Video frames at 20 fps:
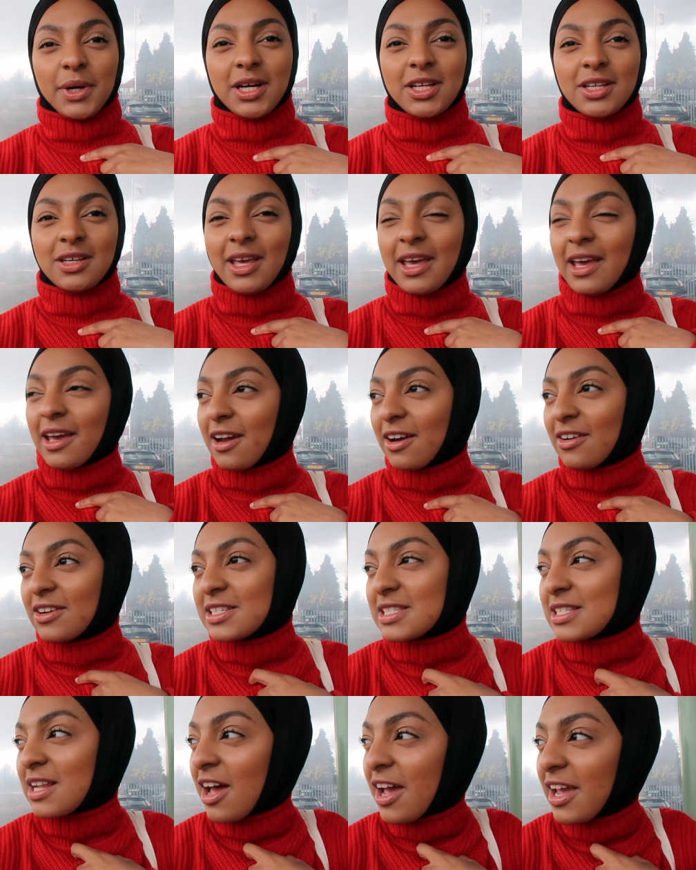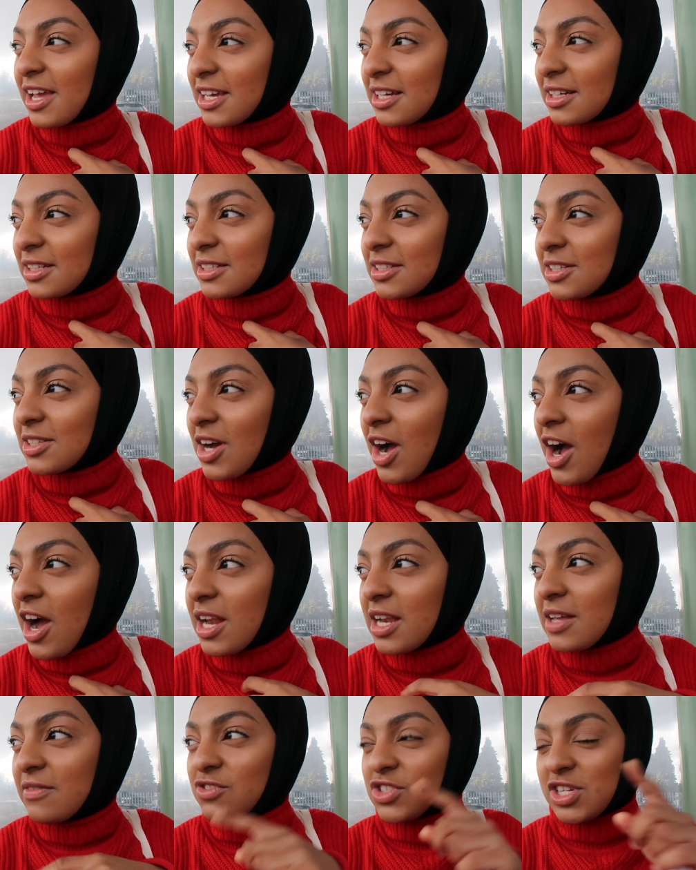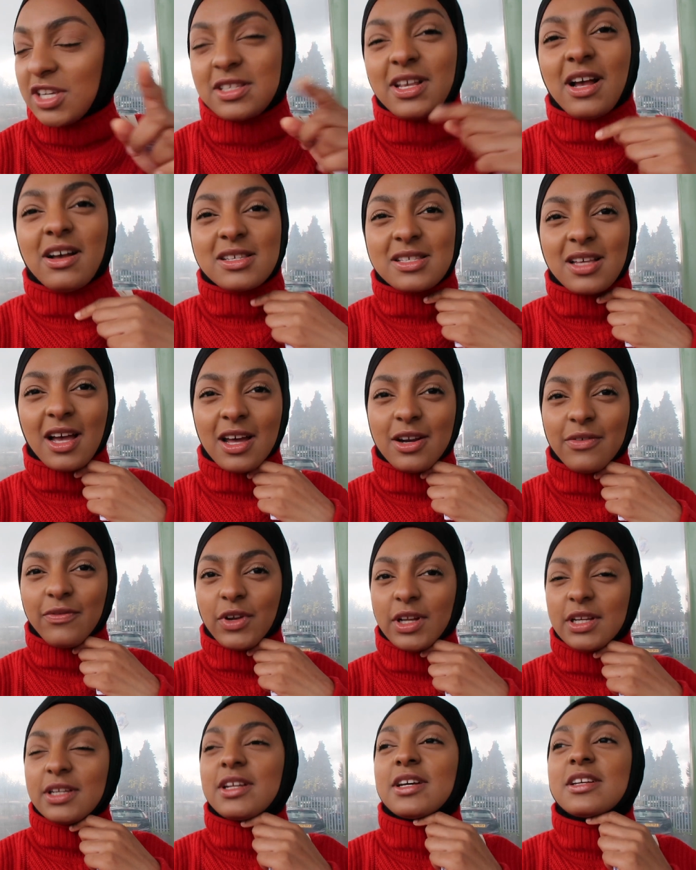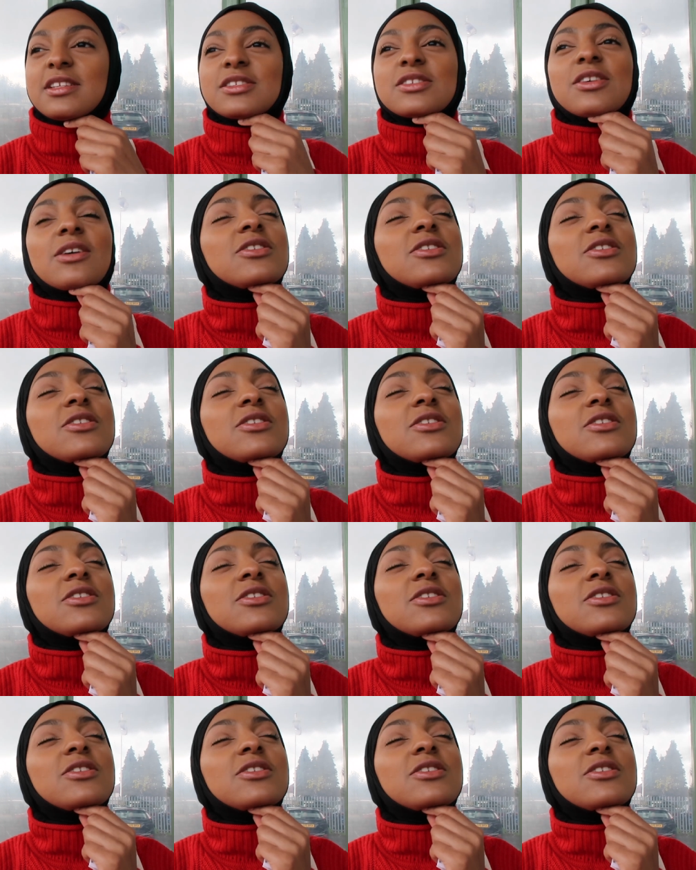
But here it's like, I live just outside of London,